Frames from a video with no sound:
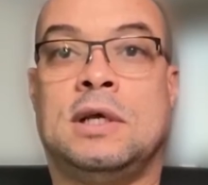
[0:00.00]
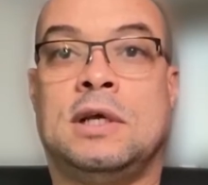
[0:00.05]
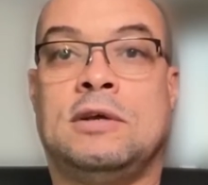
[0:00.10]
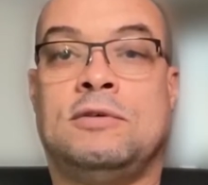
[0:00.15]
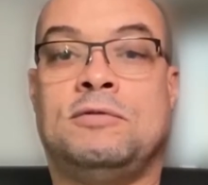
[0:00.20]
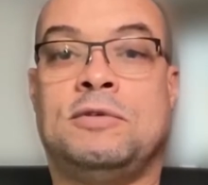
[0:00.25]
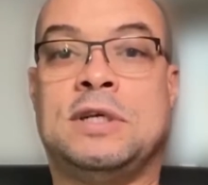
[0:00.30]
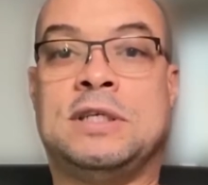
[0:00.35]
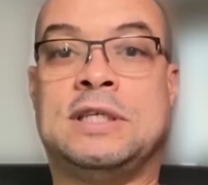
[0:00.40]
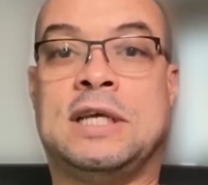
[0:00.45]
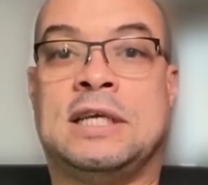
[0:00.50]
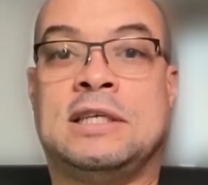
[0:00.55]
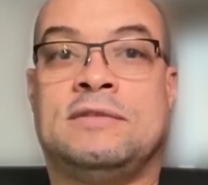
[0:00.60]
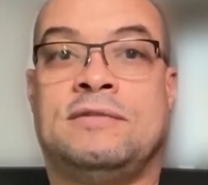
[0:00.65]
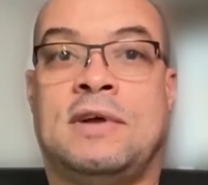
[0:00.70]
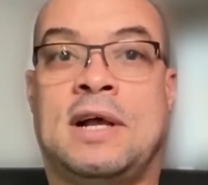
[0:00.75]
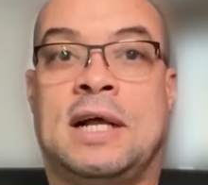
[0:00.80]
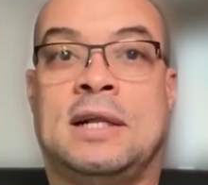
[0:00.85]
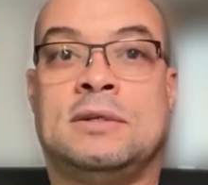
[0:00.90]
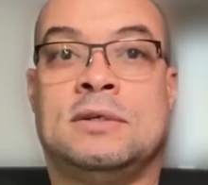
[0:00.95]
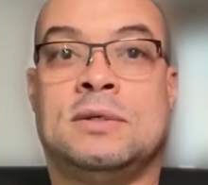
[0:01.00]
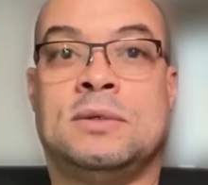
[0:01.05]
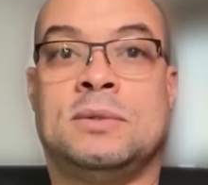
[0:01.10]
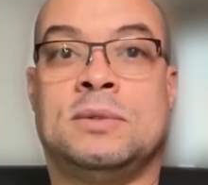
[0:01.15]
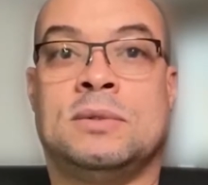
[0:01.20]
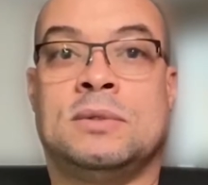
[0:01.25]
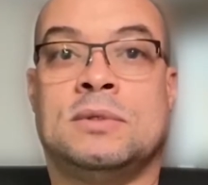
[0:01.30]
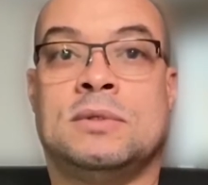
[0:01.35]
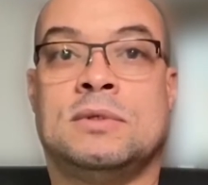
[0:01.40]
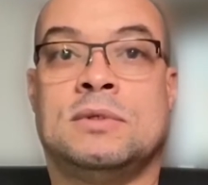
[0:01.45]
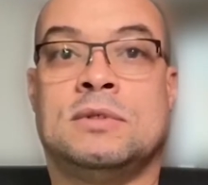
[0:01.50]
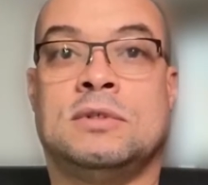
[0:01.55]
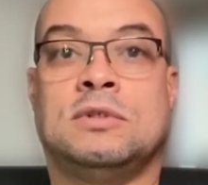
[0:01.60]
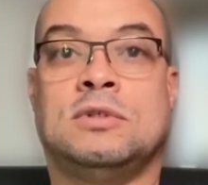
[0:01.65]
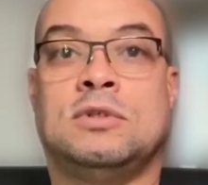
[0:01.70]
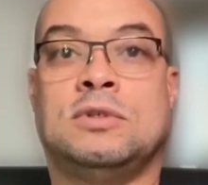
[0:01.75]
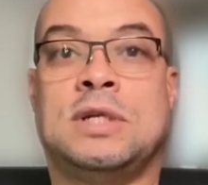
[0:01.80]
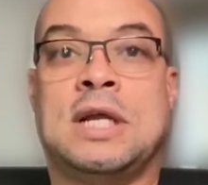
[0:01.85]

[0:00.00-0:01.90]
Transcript: It reads as follows: Do